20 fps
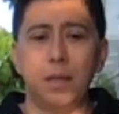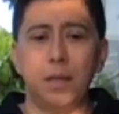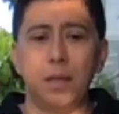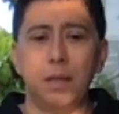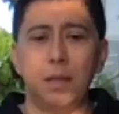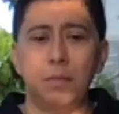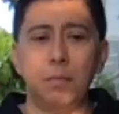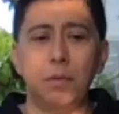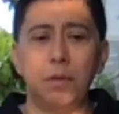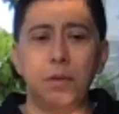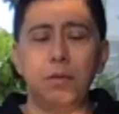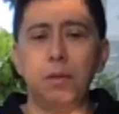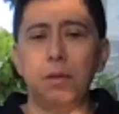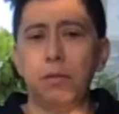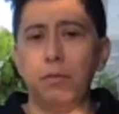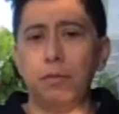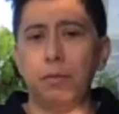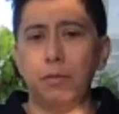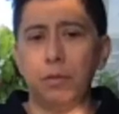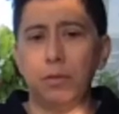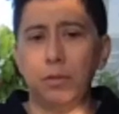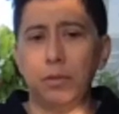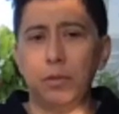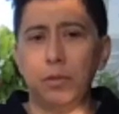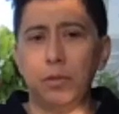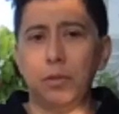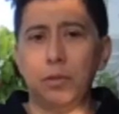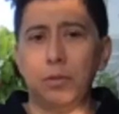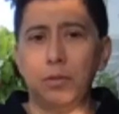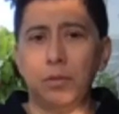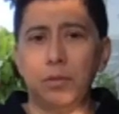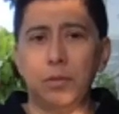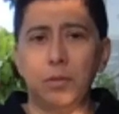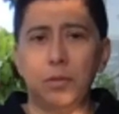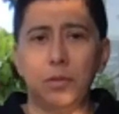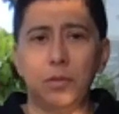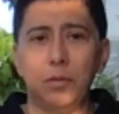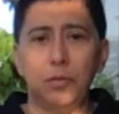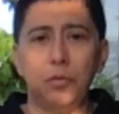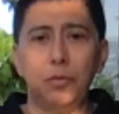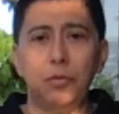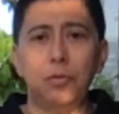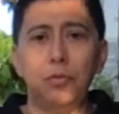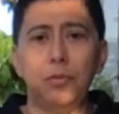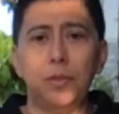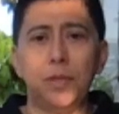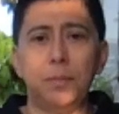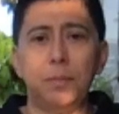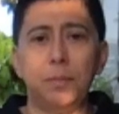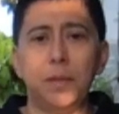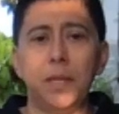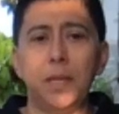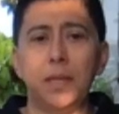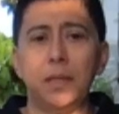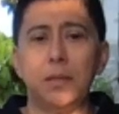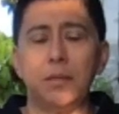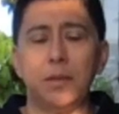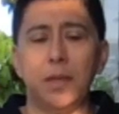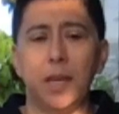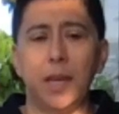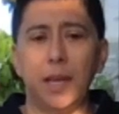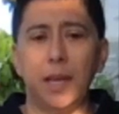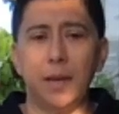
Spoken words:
beautiful to do and be today.